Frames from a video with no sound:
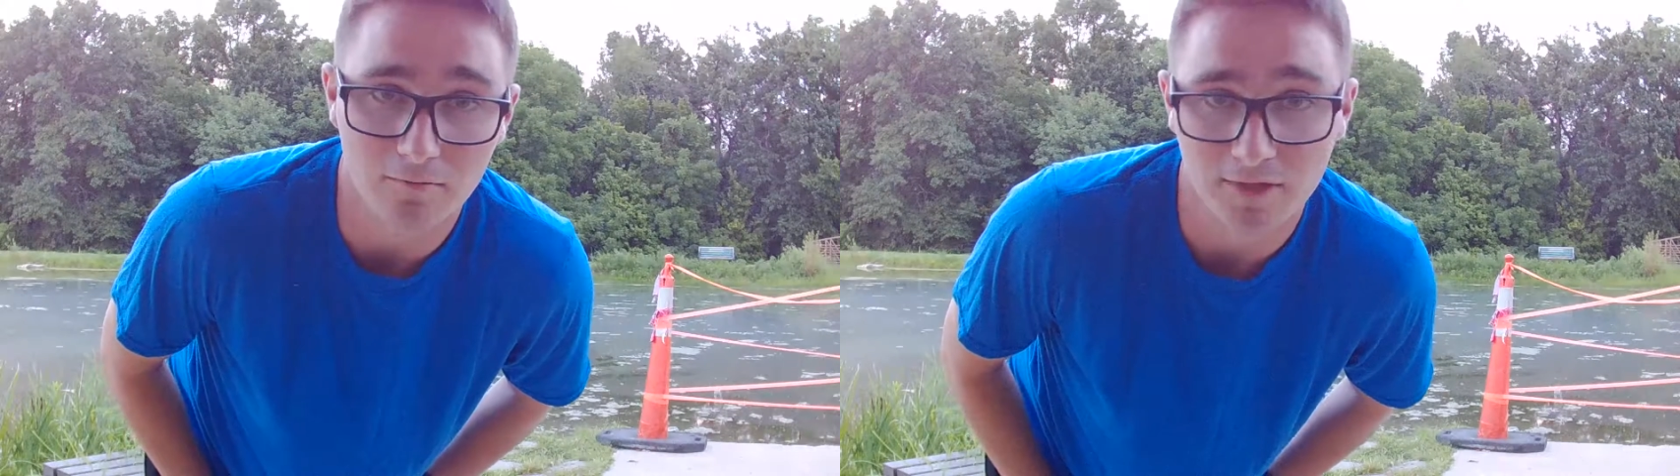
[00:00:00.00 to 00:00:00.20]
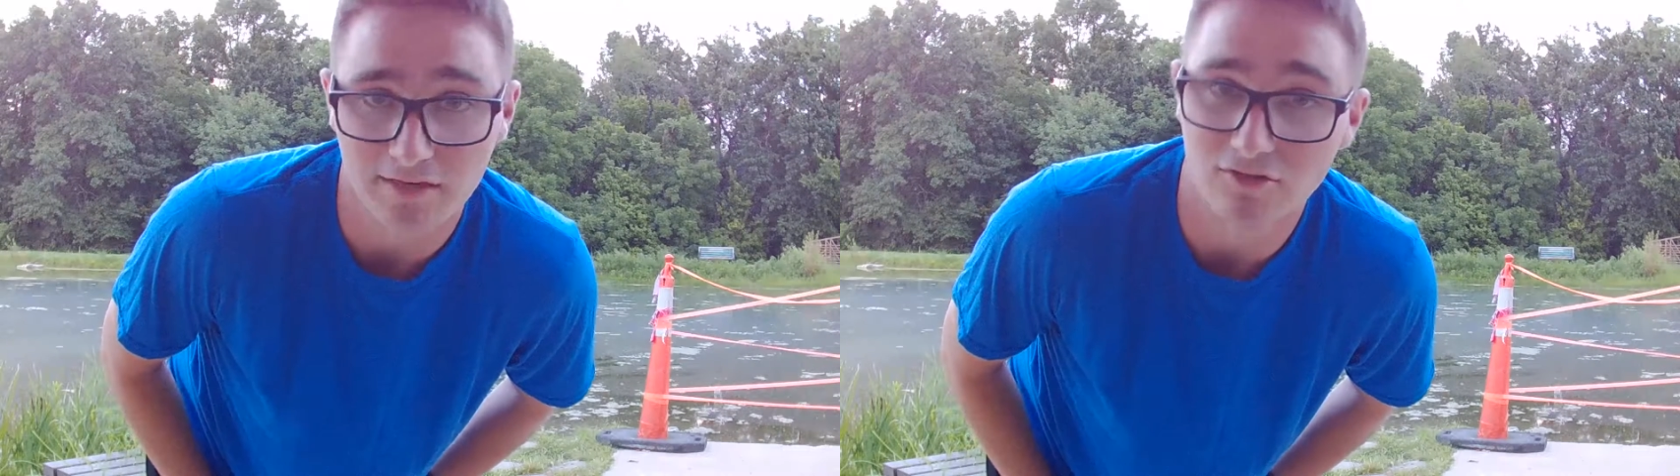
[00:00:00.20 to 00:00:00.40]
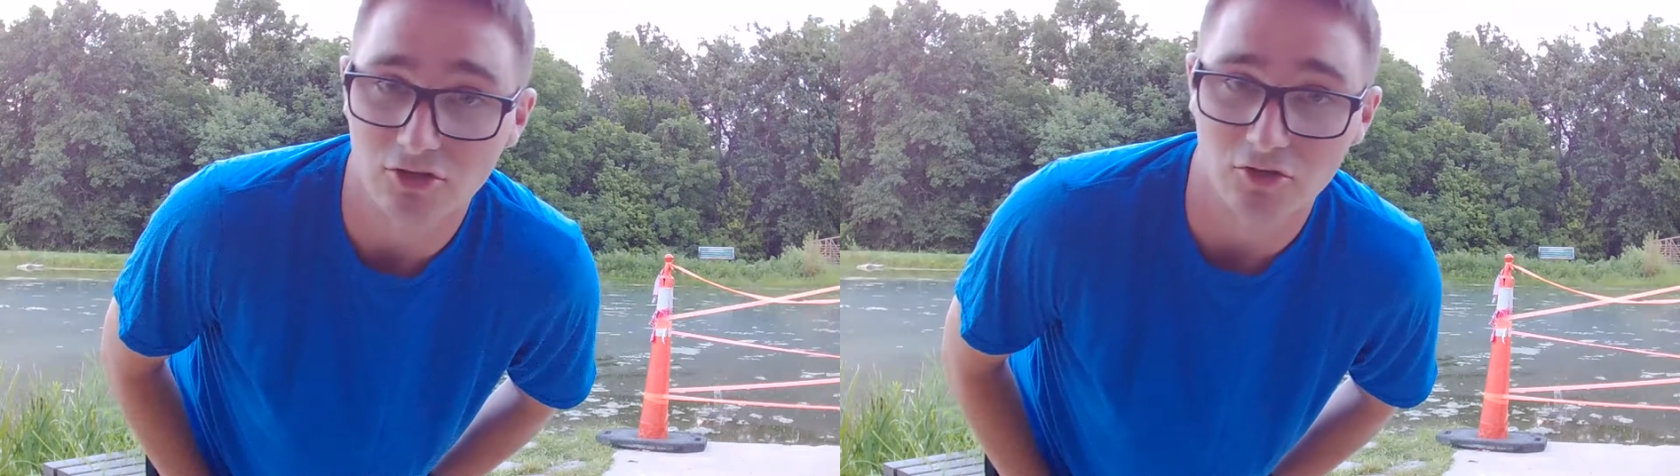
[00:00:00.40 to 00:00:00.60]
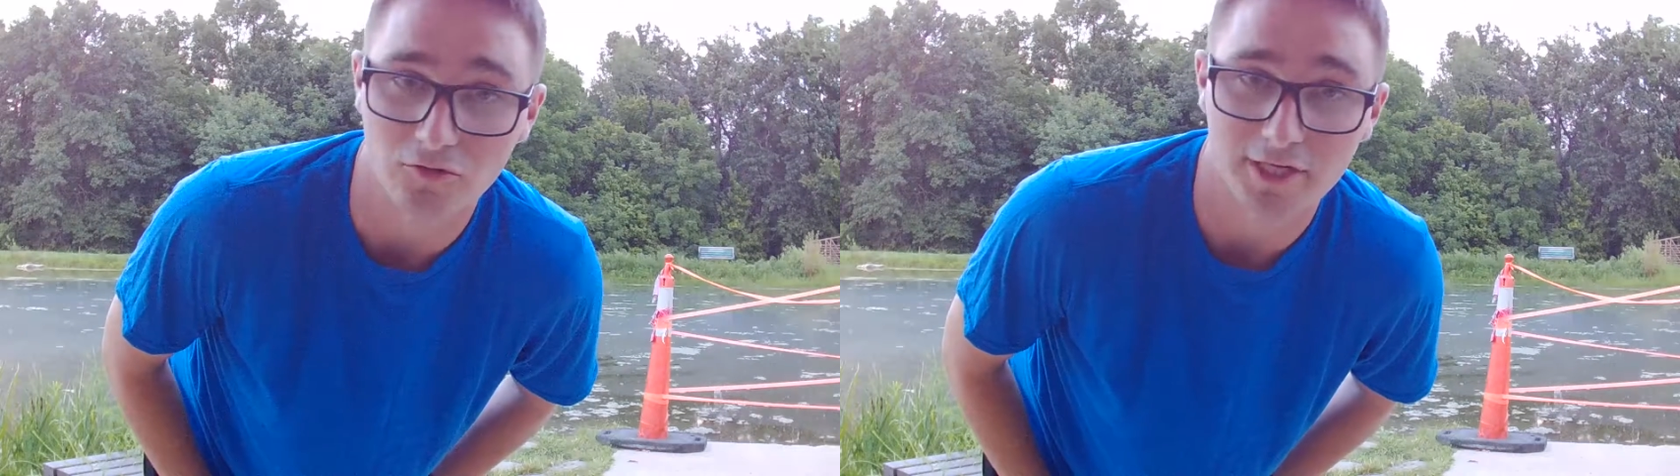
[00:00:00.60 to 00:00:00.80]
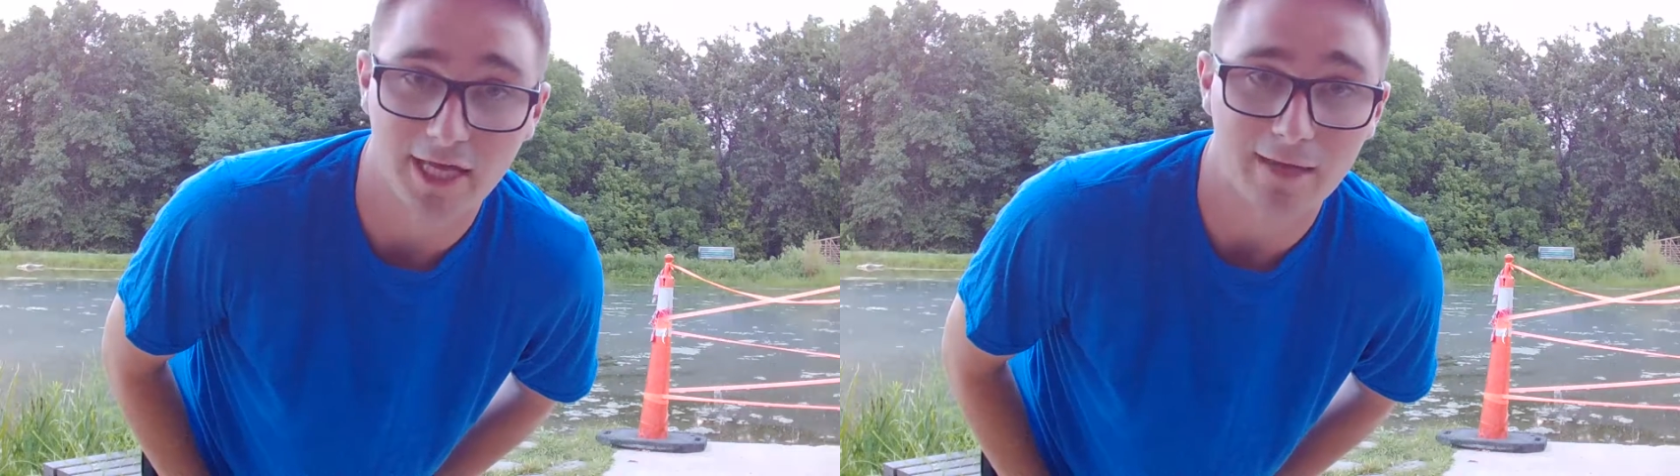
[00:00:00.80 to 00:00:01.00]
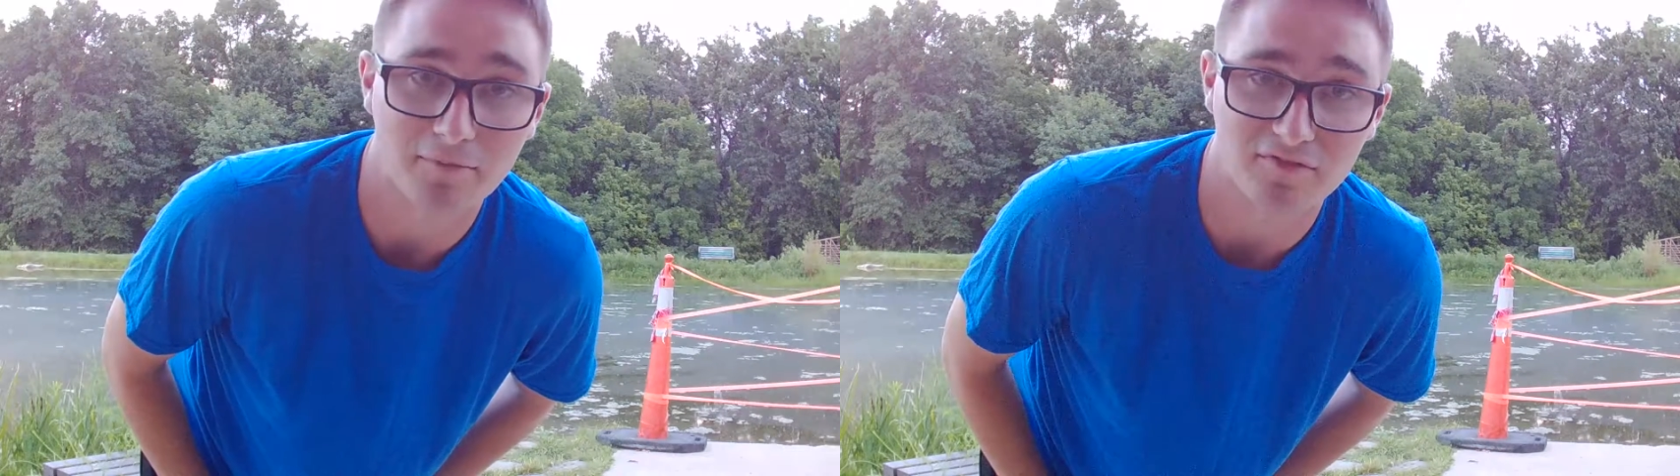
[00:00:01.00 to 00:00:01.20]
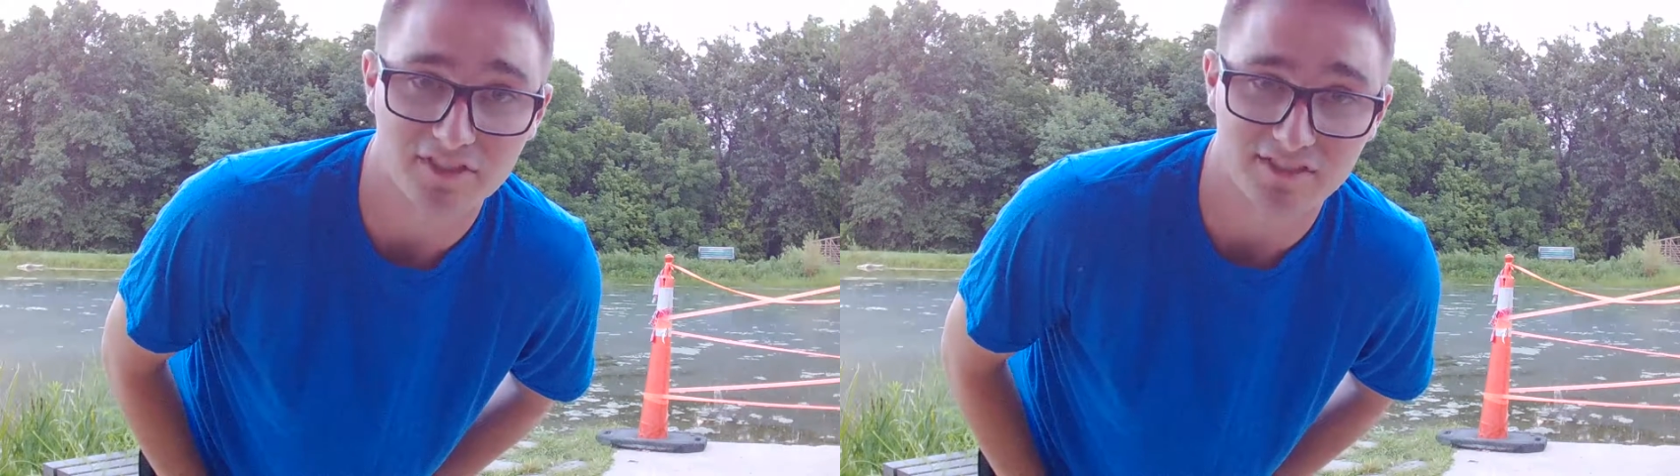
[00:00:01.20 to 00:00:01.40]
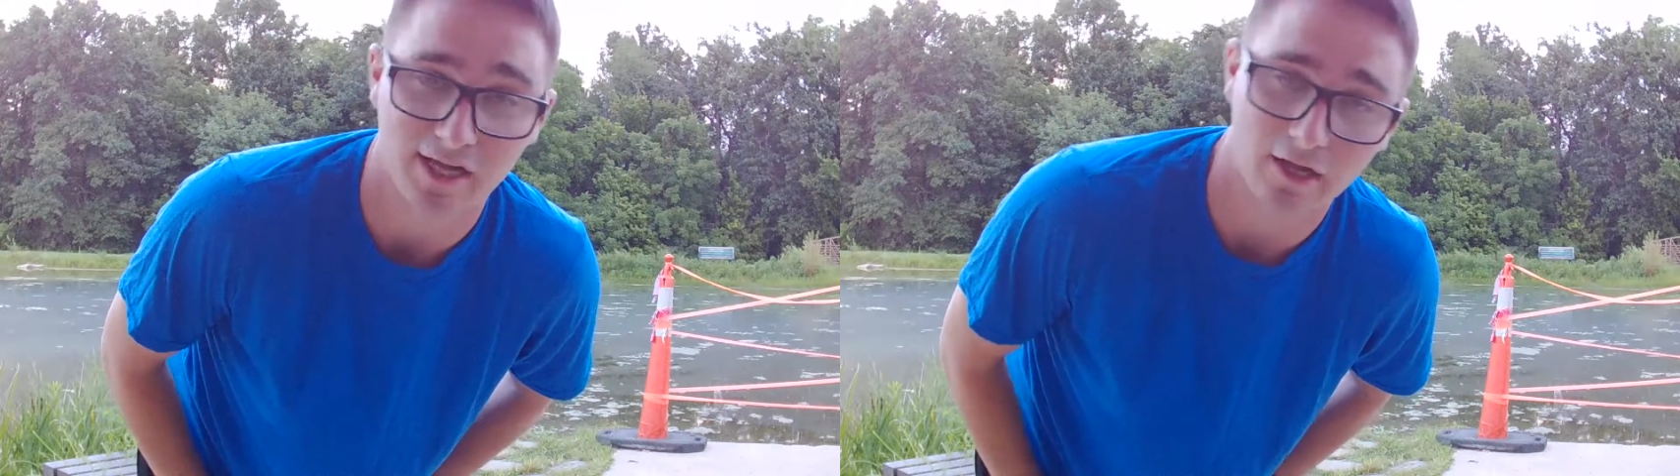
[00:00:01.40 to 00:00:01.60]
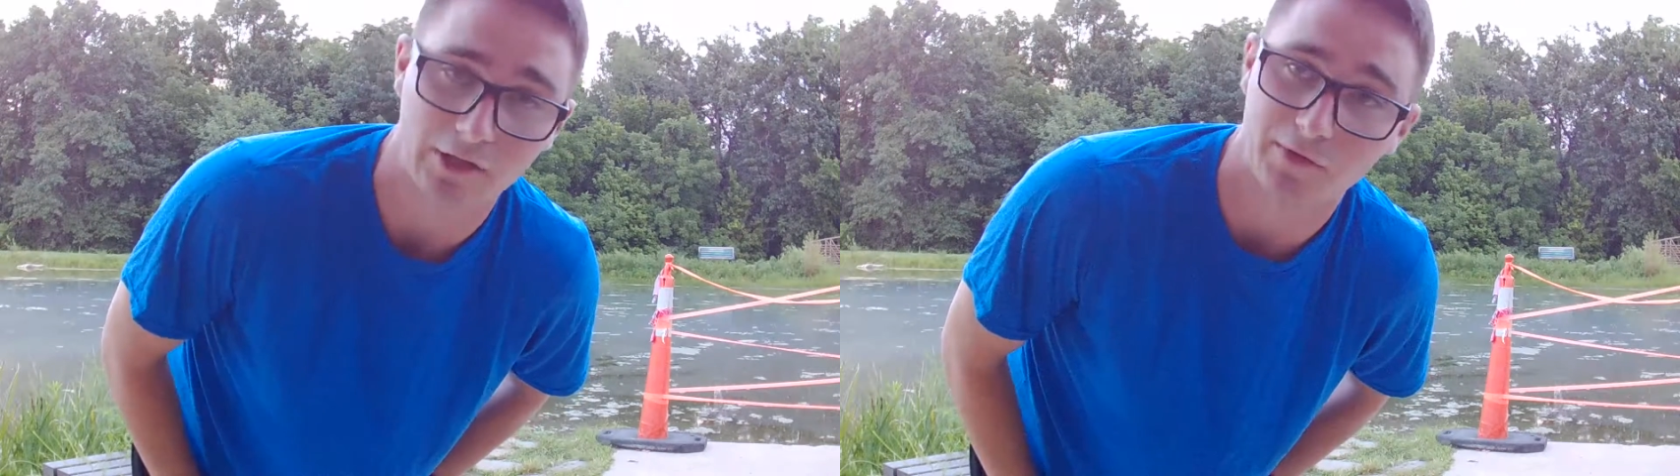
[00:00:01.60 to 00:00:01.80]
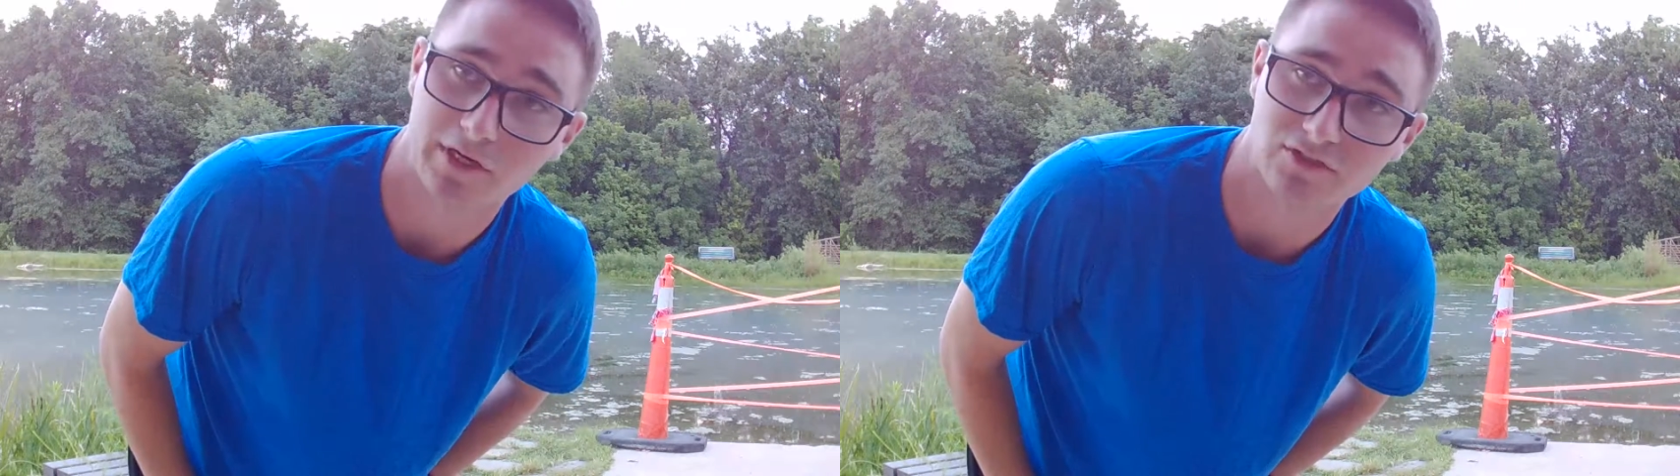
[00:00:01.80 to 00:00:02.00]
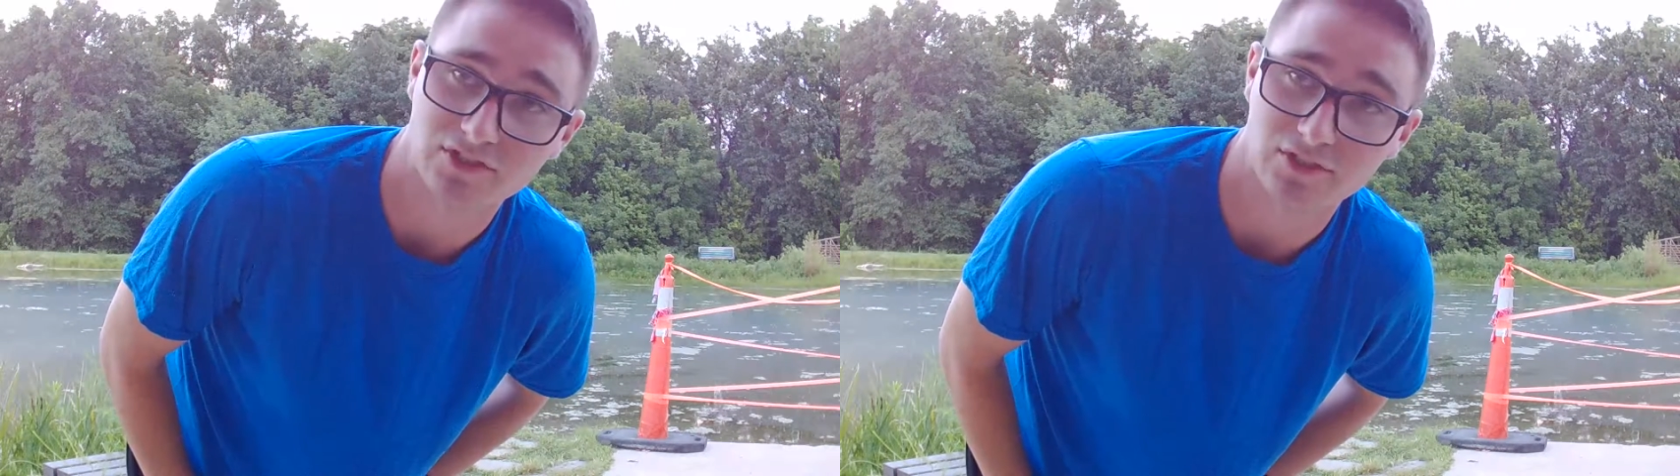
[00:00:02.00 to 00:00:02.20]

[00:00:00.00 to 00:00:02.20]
give it a little recap of exactly what I was